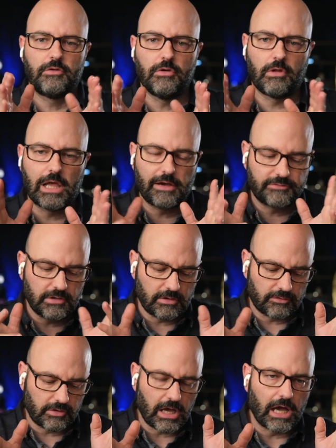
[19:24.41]
You'll have to
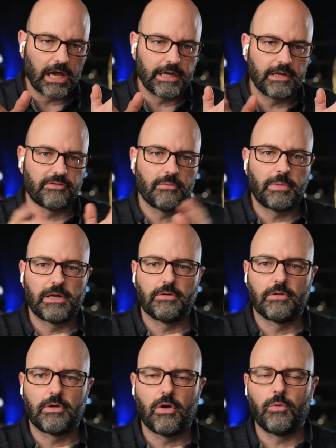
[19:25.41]
decide, is it better
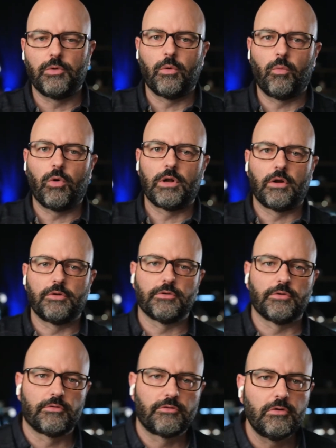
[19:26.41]
to go with the
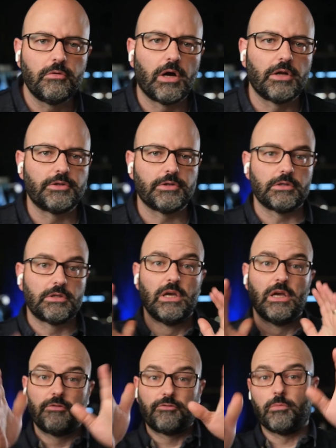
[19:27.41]
100 or 200
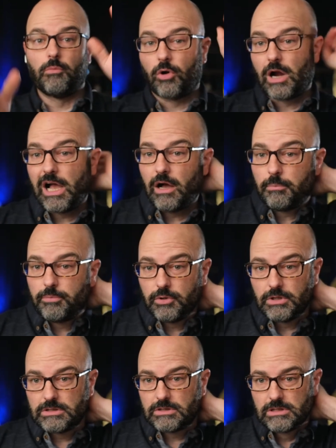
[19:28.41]
for more
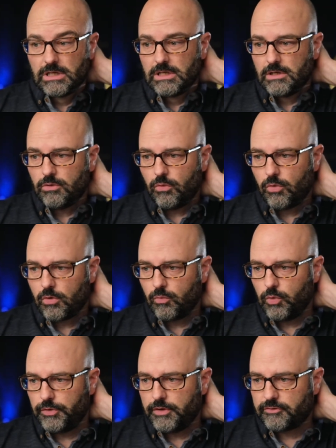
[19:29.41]
output, or
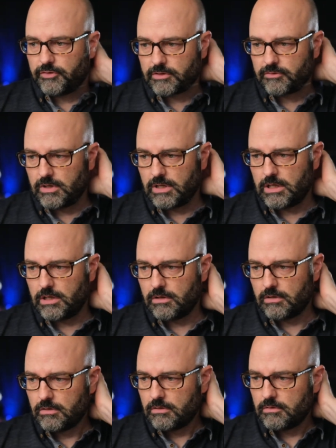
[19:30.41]
will the 60
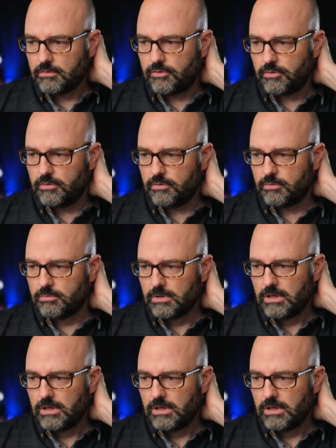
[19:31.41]
do?